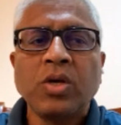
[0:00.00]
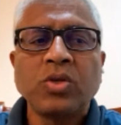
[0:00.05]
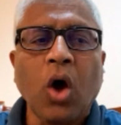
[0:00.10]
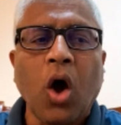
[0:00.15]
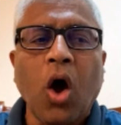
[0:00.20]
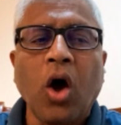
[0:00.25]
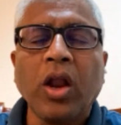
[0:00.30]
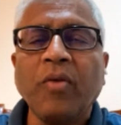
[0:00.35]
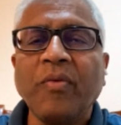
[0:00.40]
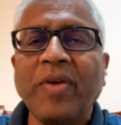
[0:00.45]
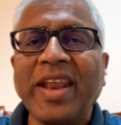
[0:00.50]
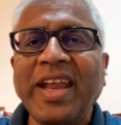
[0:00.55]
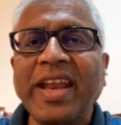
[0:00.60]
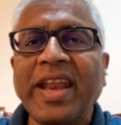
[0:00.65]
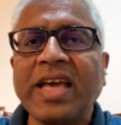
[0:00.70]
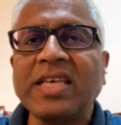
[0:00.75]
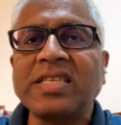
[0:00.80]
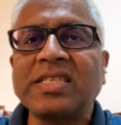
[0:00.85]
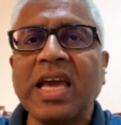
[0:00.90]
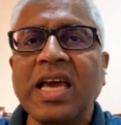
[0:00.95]
So on a very
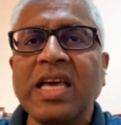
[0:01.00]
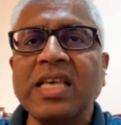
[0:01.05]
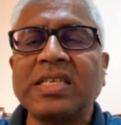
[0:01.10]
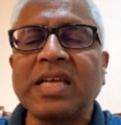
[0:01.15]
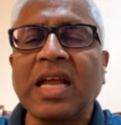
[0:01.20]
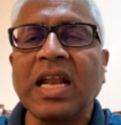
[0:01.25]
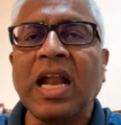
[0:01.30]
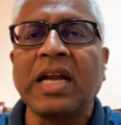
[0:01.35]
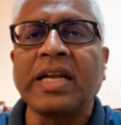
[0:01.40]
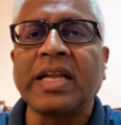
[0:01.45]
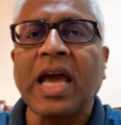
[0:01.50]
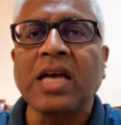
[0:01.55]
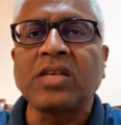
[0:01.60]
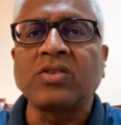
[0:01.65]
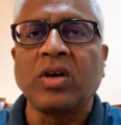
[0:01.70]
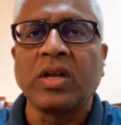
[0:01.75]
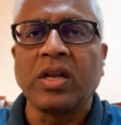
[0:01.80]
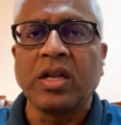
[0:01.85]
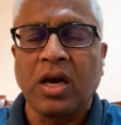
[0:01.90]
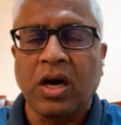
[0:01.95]
next day, Israel
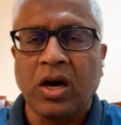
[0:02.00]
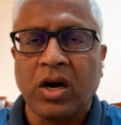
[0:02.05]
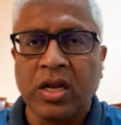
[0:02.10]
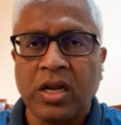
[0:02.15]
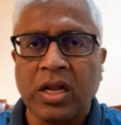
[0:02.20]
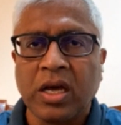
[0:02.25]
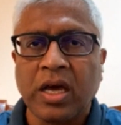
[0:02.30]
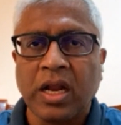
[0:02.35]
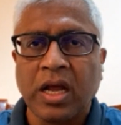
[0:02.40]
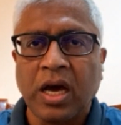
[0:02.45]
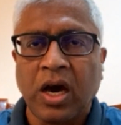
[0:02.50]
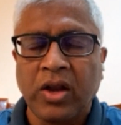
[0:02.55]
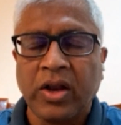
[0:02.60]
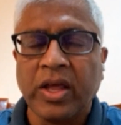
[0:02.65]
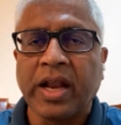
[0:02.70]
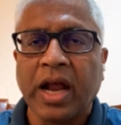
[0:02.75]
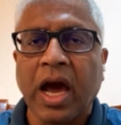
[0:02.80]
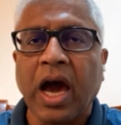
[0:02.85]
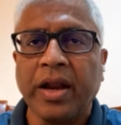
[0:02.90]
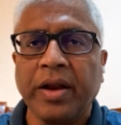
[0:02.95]
attacks on
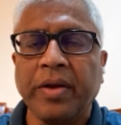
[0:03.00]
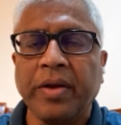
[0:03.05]
Iran.